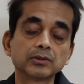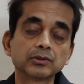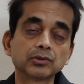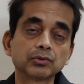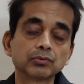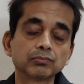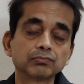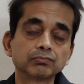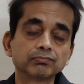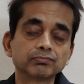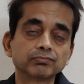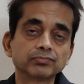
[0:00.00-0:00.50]

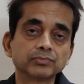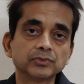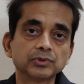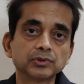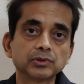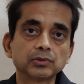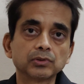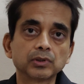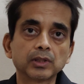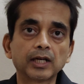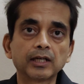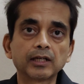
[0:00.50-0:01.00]
So
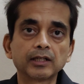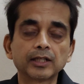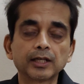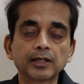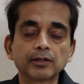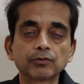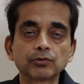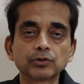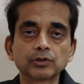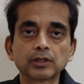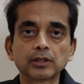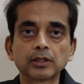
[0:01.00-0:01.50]

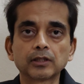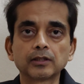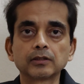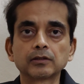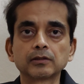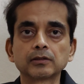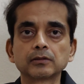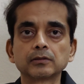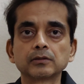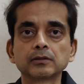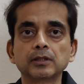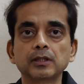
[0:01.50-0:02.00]
that was
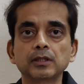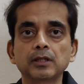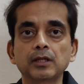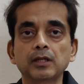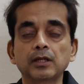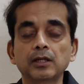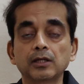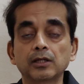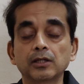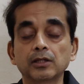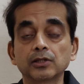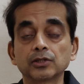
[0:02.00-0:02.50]
another
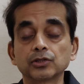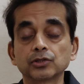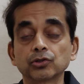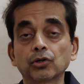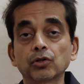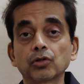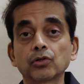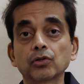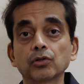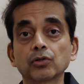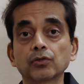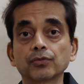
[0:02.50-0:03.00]

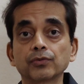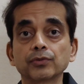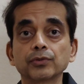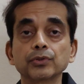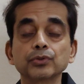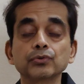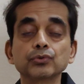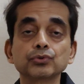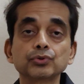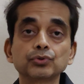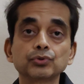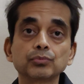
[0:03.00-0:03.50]
shocker of a
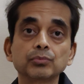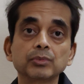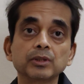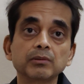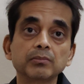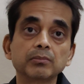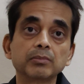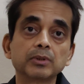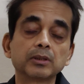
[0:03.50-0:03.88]
news to me.